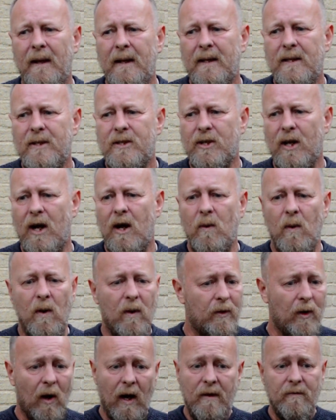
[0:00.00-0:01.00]
So
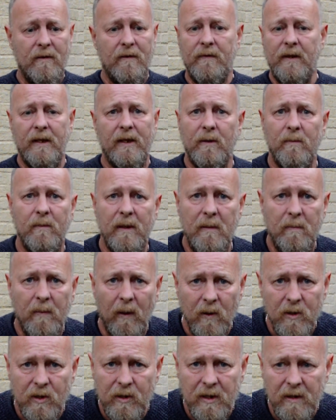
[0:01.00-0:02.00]
not everything can be
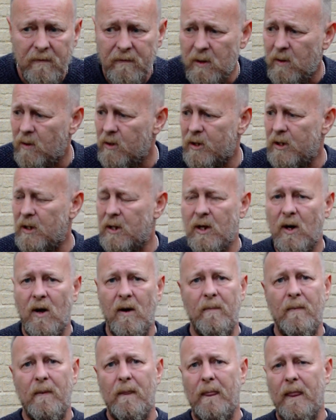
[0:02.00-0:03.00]
positive, of course it
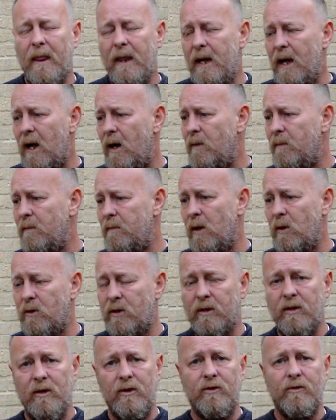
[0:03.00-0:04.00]
can't. You know,
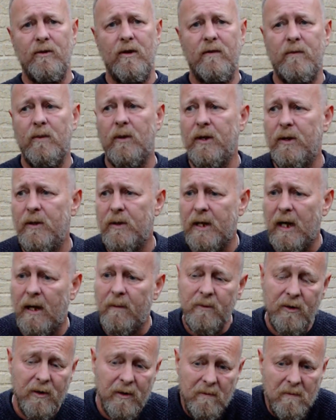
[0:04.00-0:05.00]
most of the truth, what you
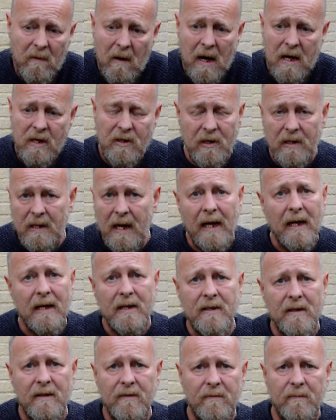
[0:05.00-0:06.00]
come to, is a
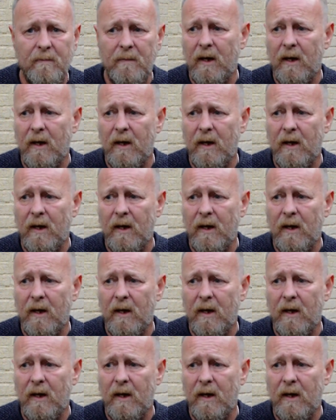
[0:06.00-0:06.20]
negative